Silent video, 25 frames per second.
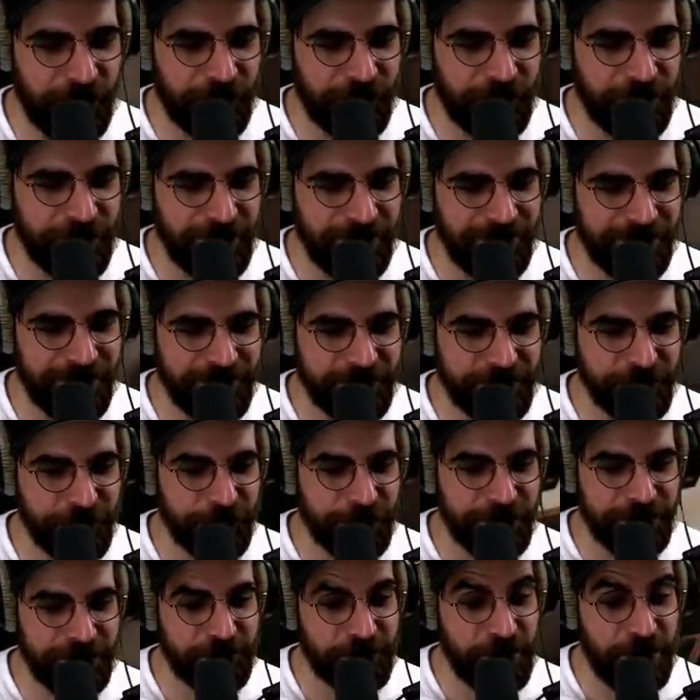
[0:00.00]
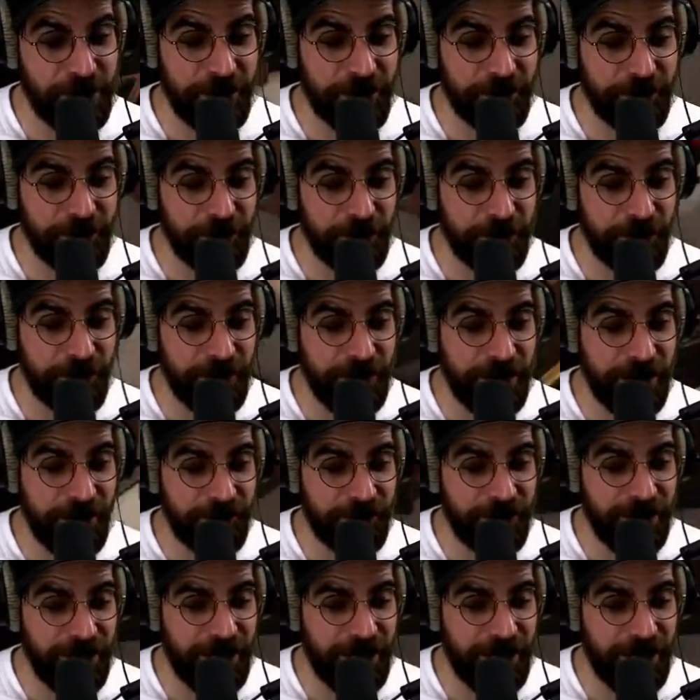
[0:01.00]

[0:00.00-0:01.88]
of me. So is Payday 3 gonna have an